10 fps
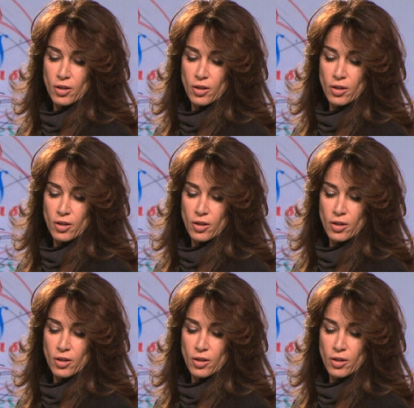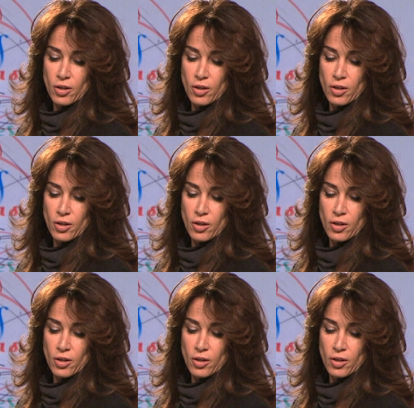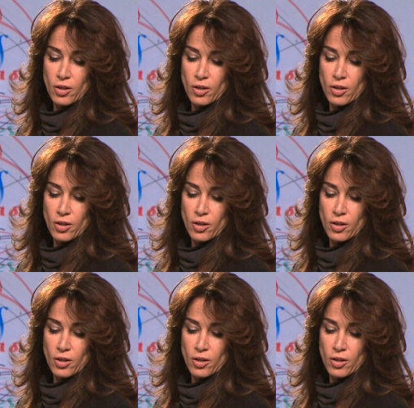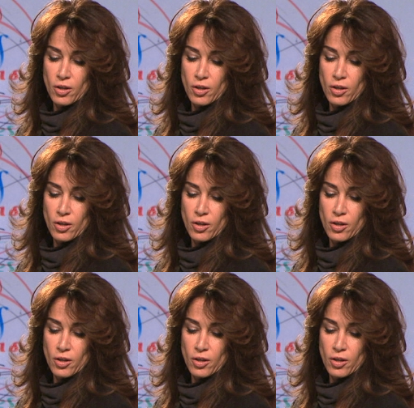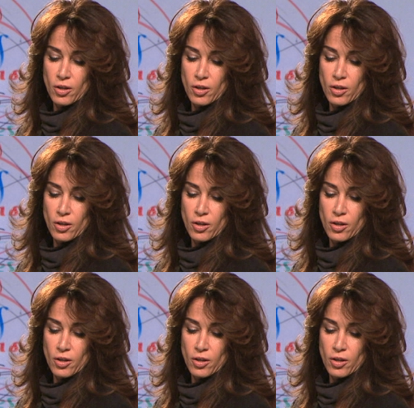(no lip movement)